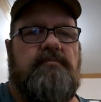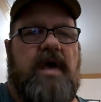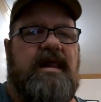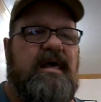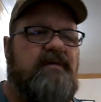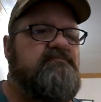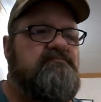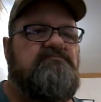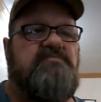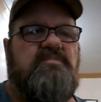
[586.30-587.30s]
a
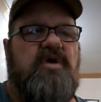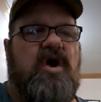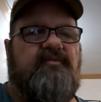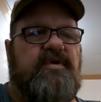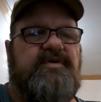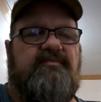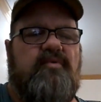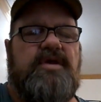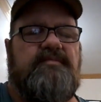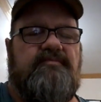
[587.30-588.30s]
coverage of
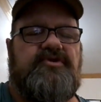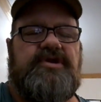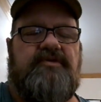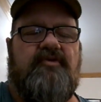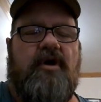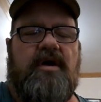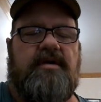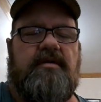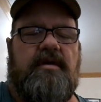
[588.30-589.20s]
one sheetrock